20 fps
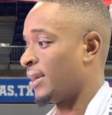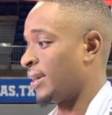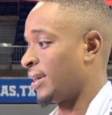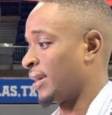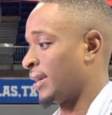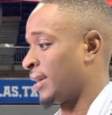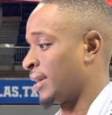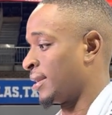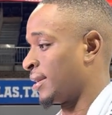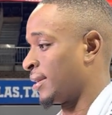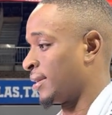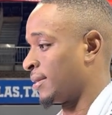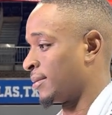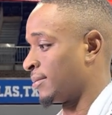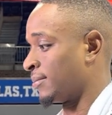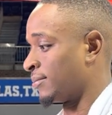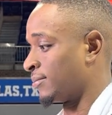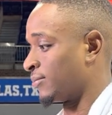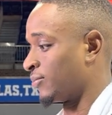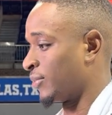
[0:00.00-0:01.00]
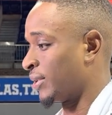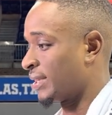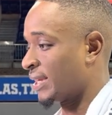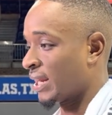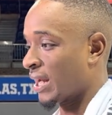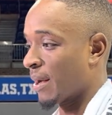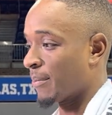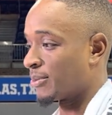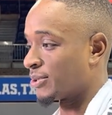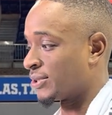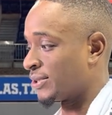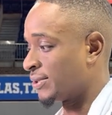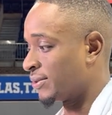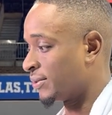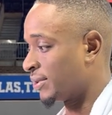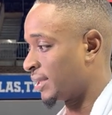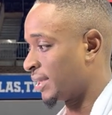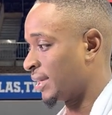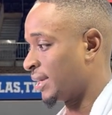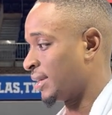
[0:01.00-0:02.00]
And um, with that
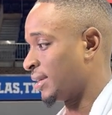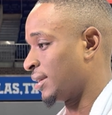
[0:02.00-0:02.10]
opportunity,